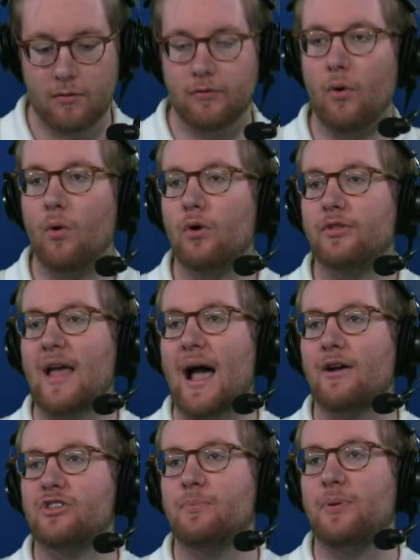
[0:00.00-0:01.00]

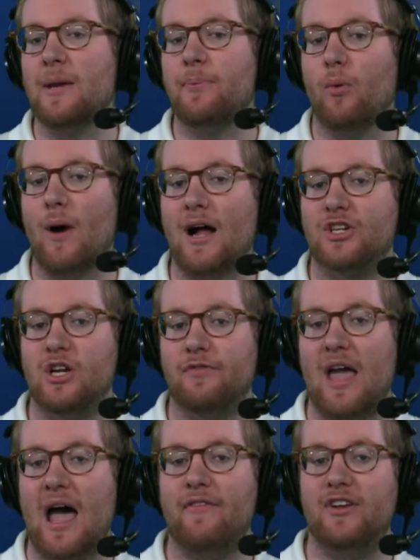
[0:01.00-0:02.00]
$4,000 people watching. If
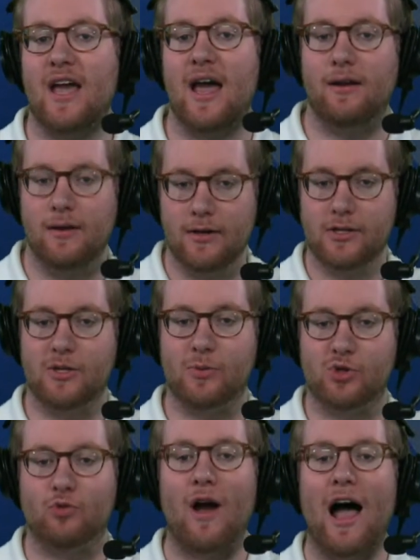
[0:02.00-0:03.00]
you haven't yet,
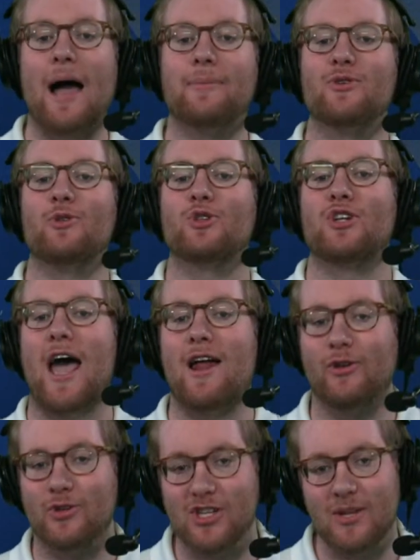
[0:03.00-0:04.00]
subscribe to the
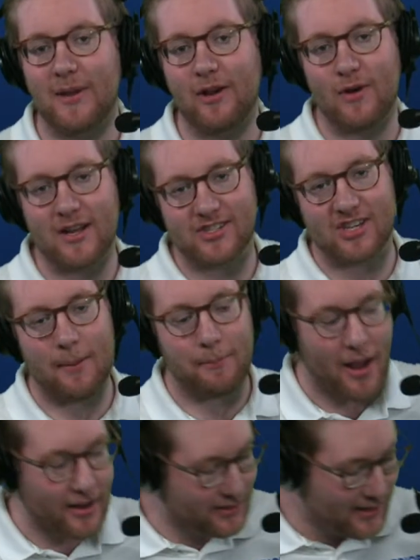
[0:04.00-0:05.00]
channel. You see the big red sub
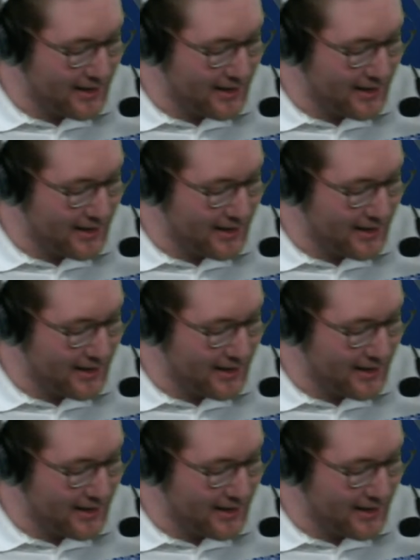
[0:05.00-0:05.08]
button?